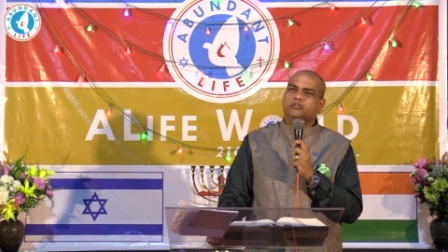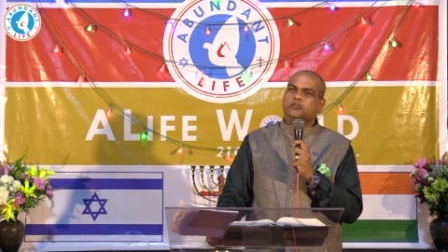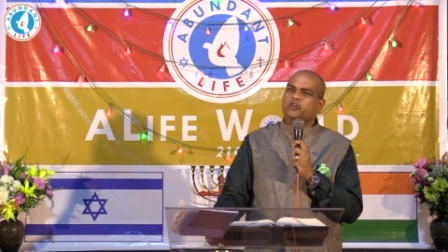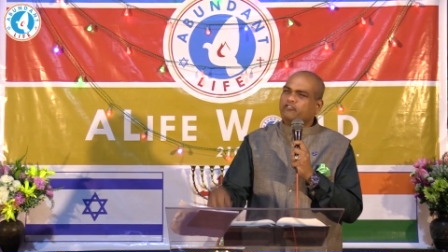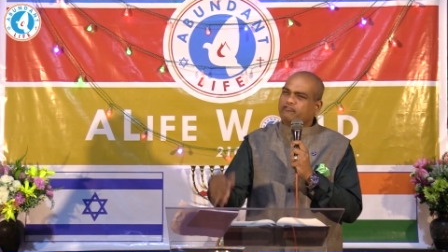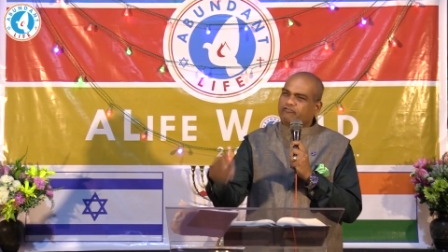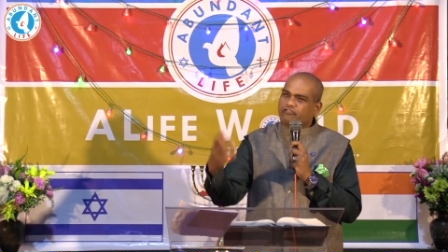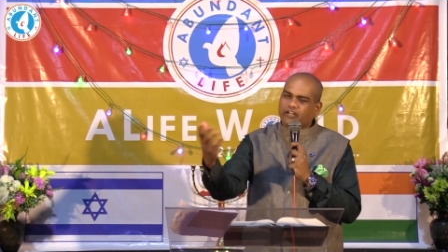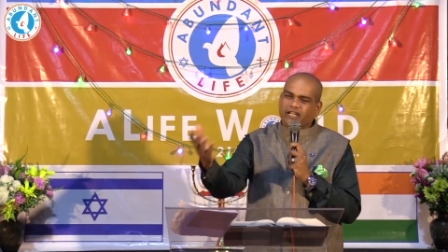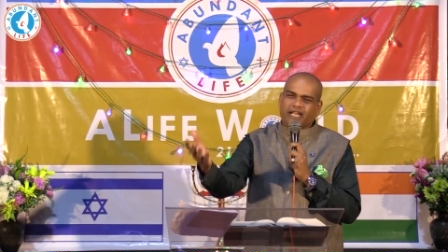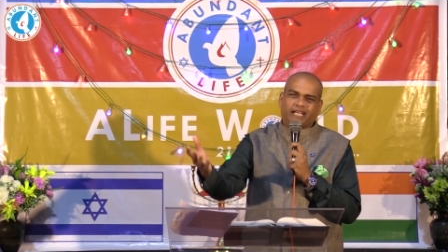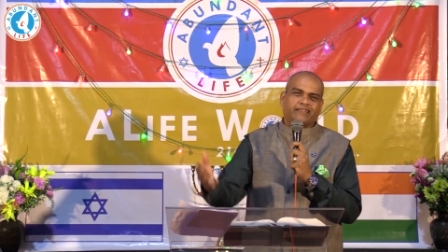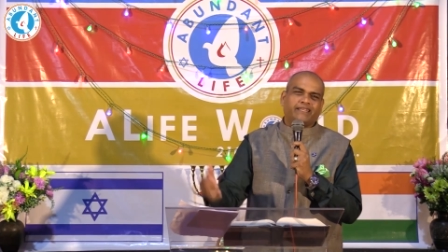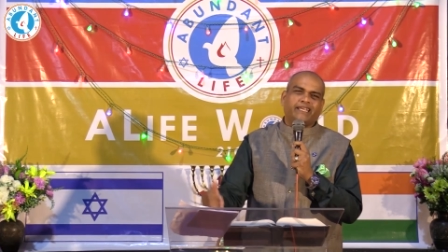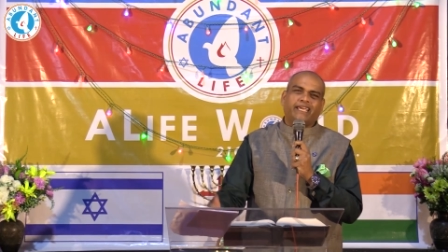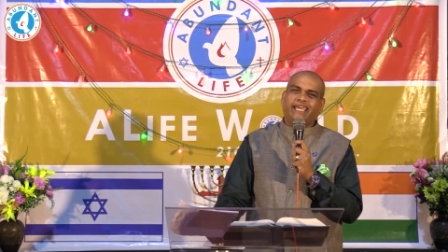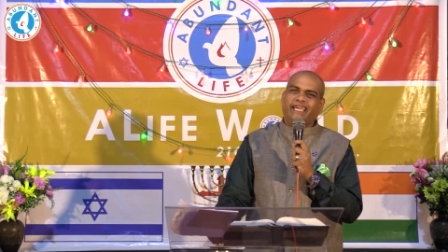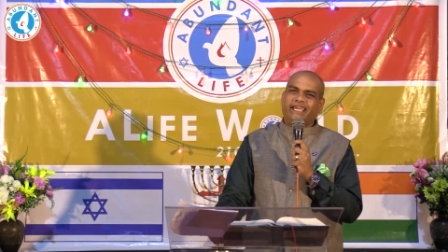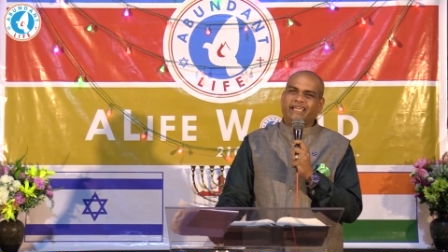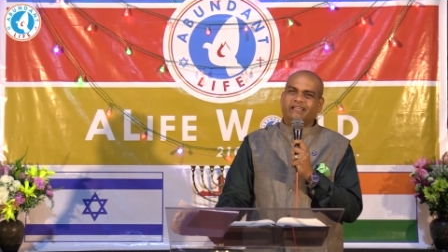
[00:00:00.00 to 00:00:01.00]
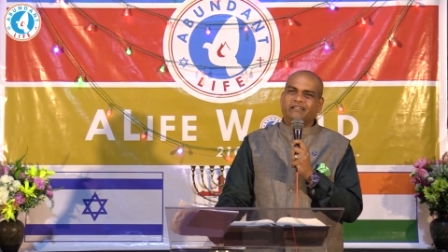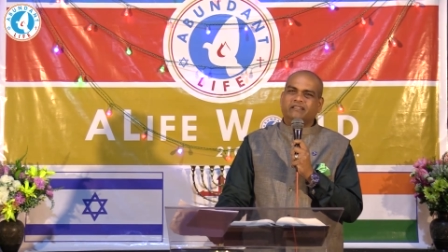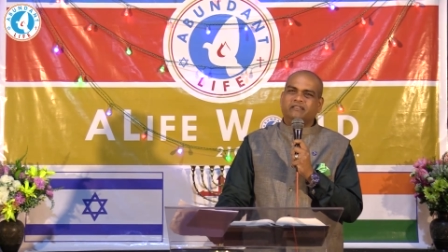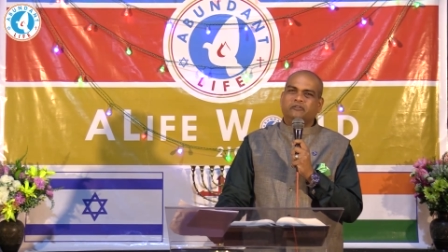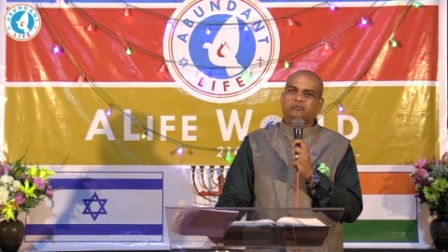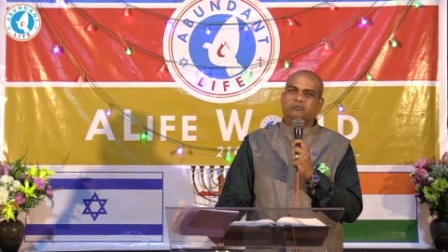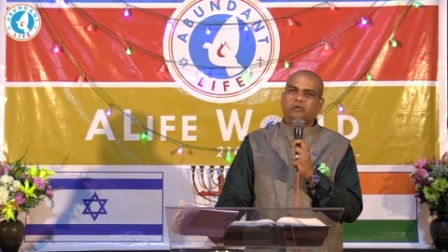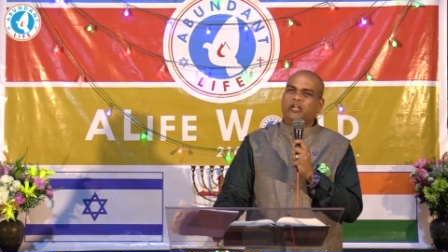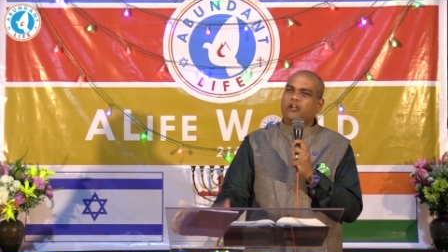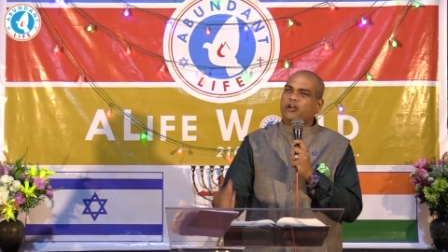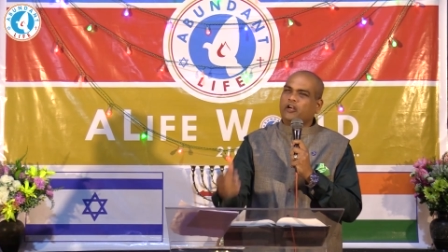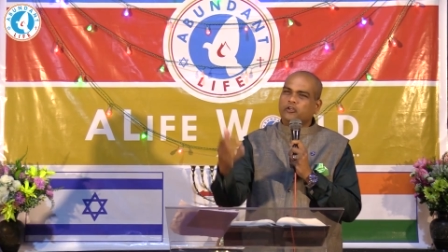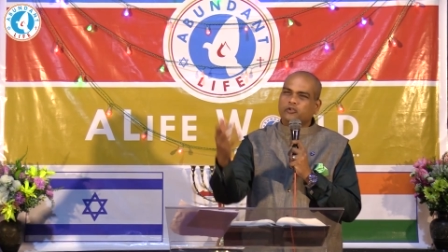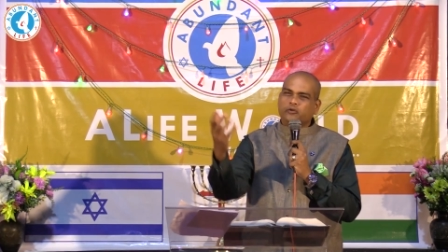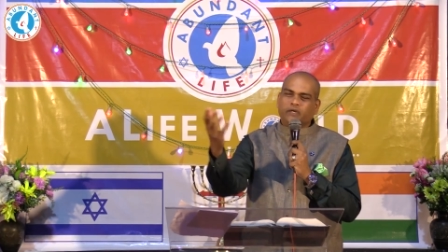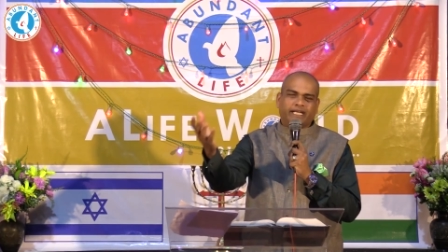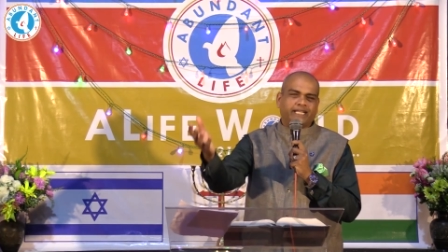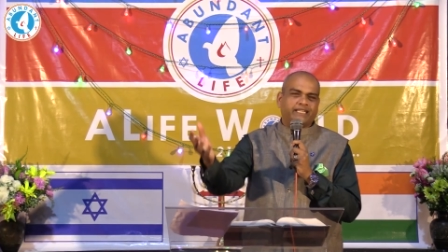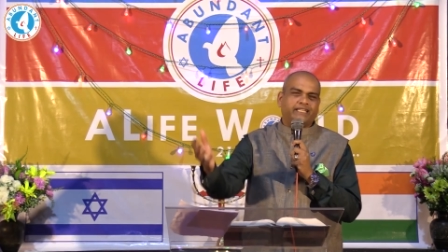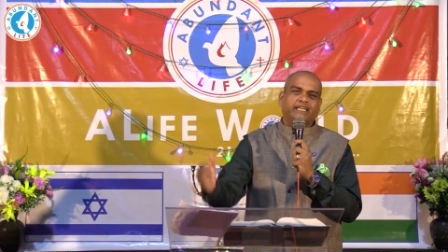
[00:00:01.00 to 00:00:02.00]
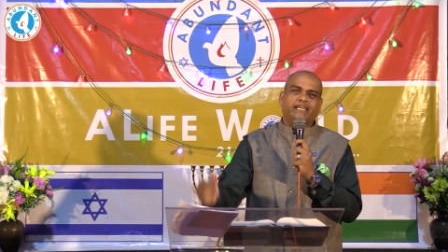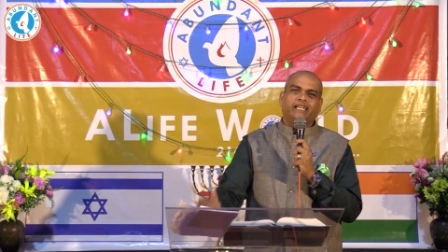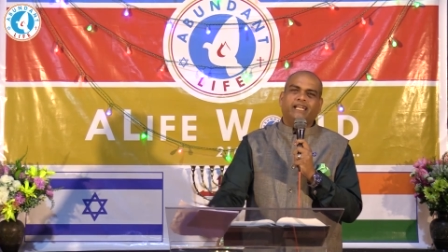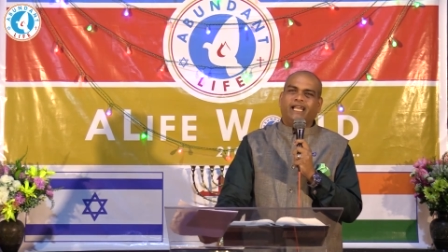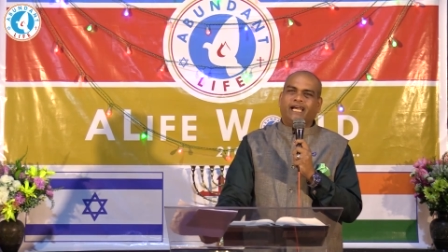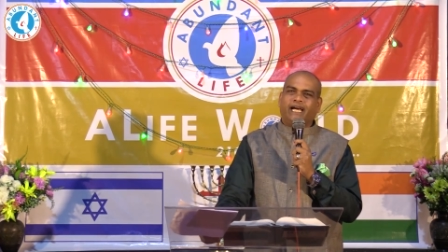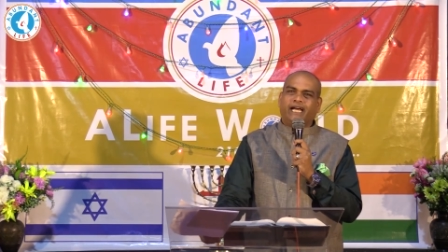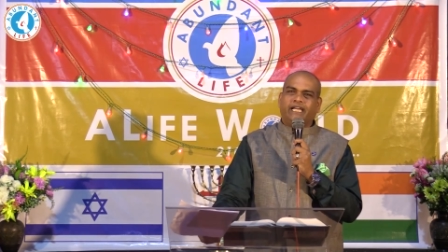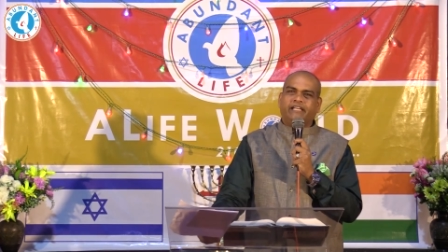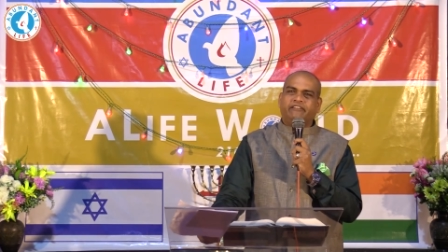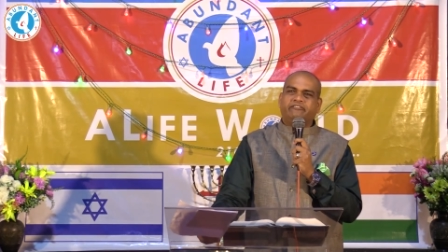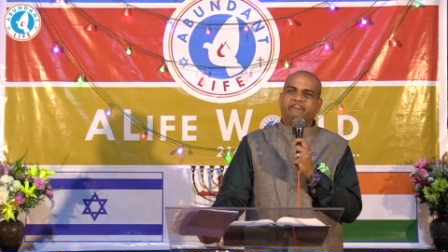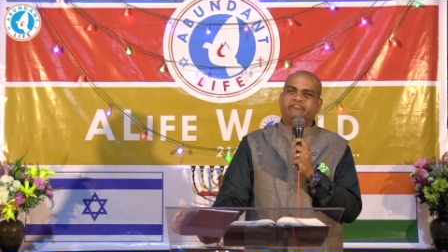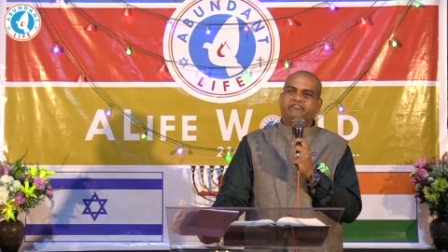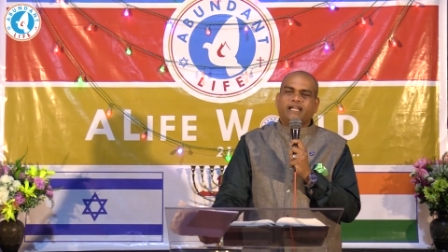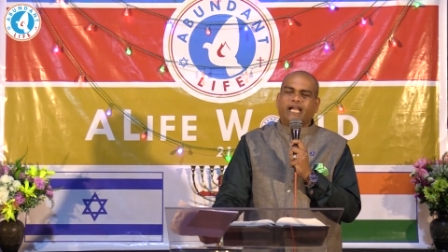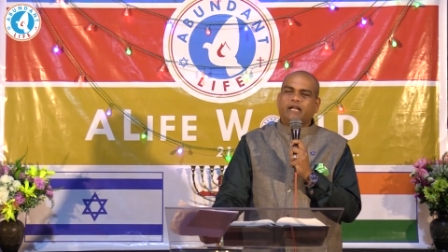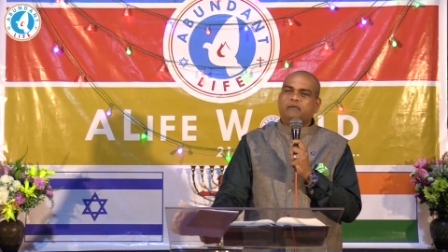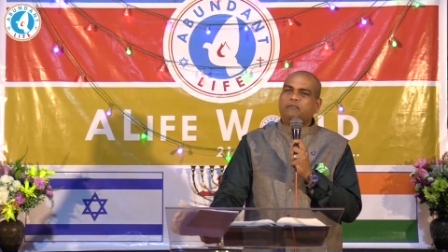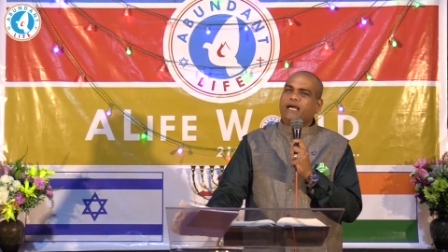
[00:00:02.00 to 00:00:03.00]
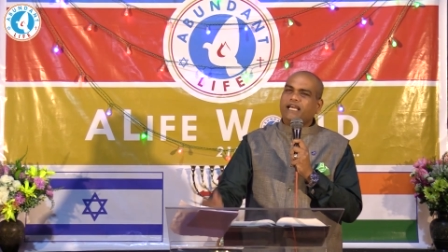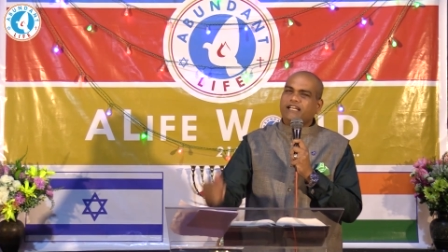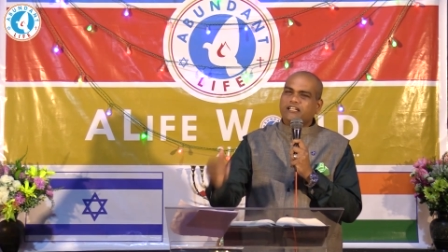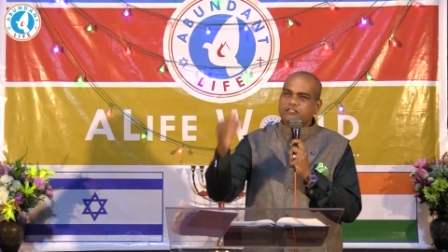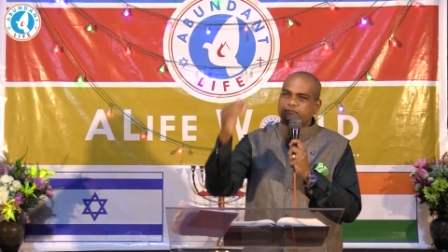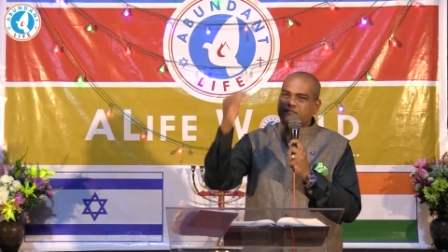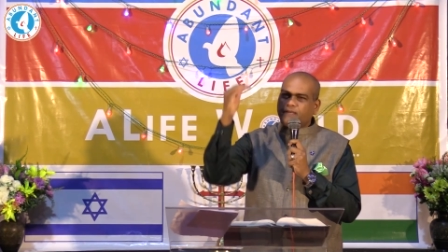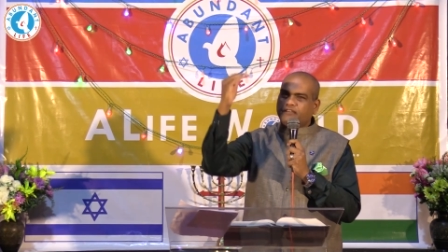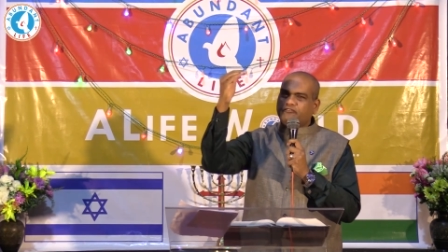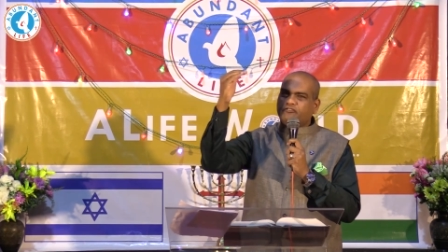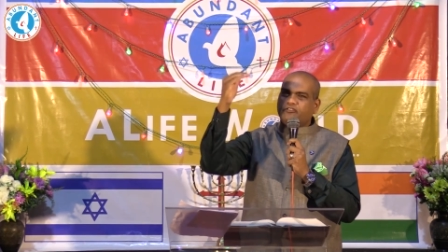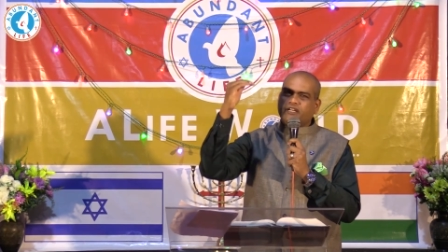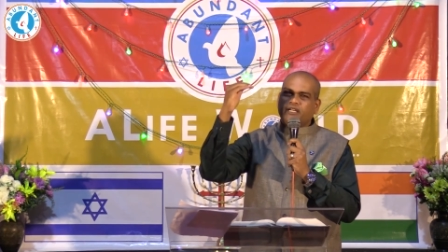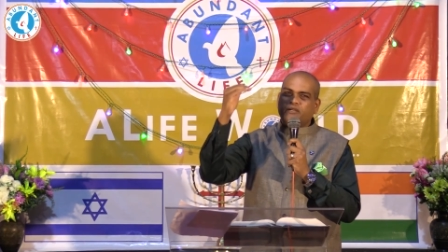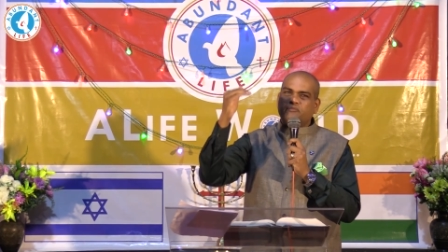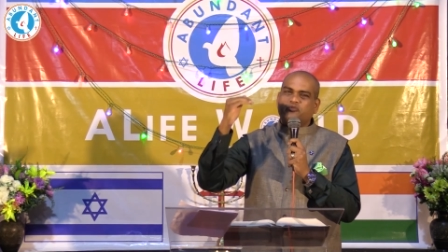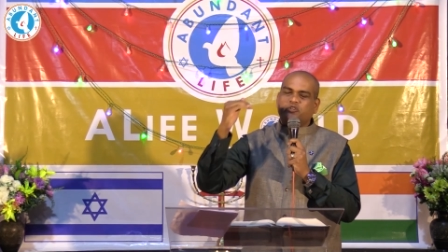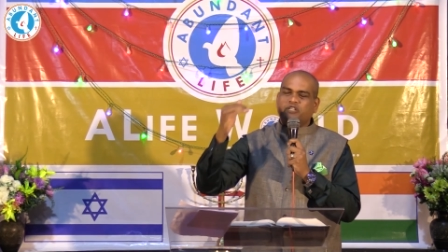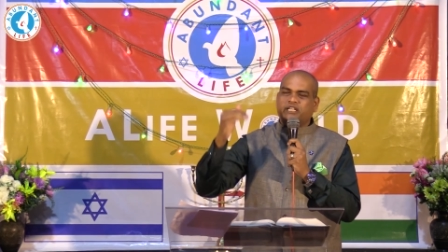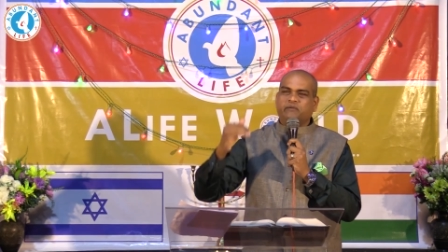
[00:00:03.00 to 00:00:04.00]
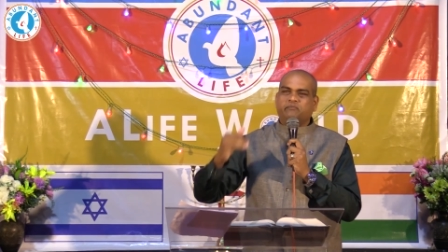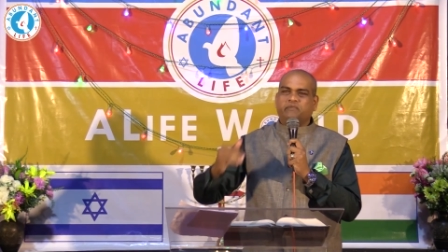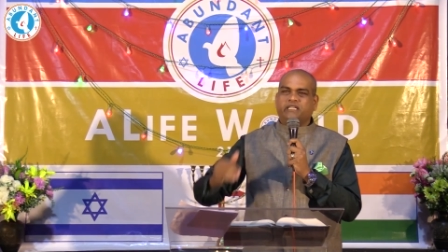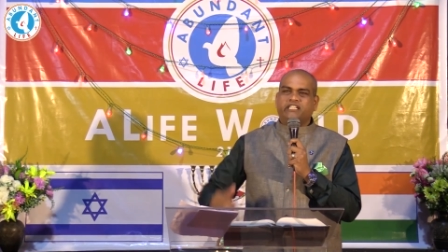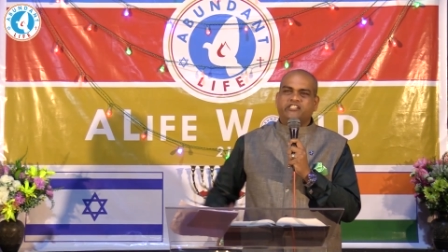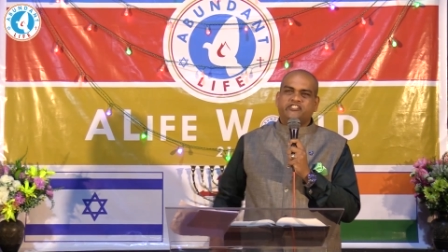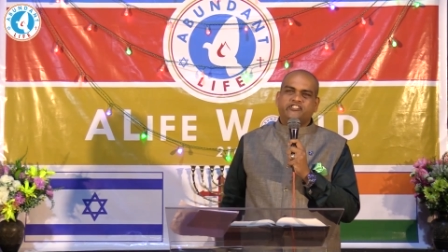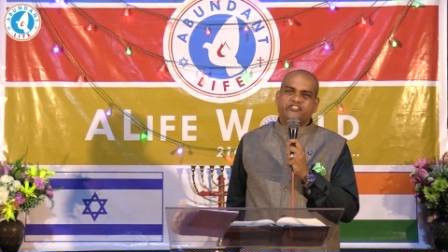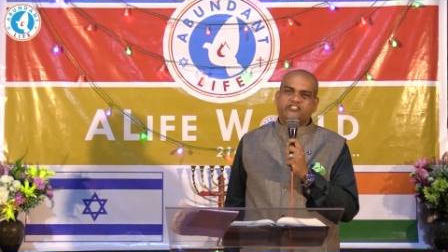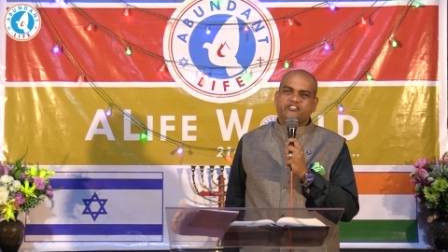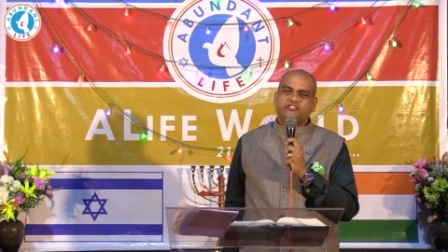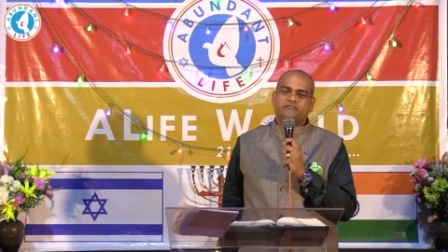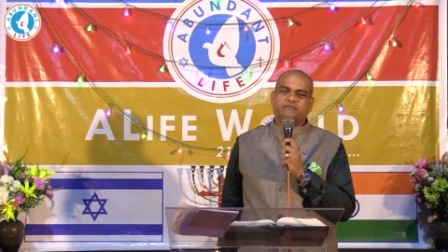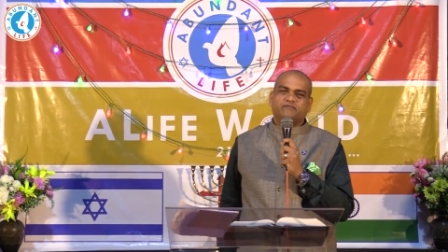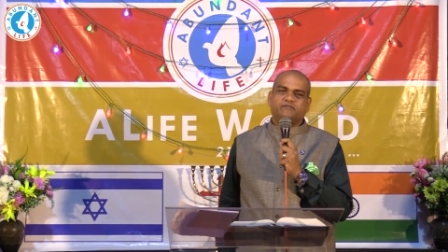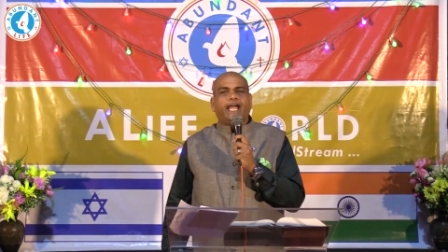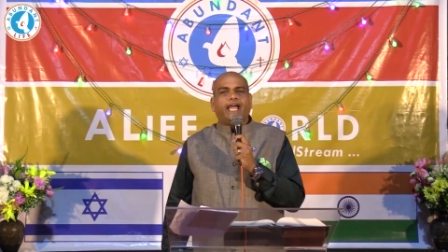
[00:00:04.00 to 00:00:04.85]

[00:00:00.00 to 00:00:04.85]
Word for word: good for nothing, will not do anything in life. And my respect for him would diminish.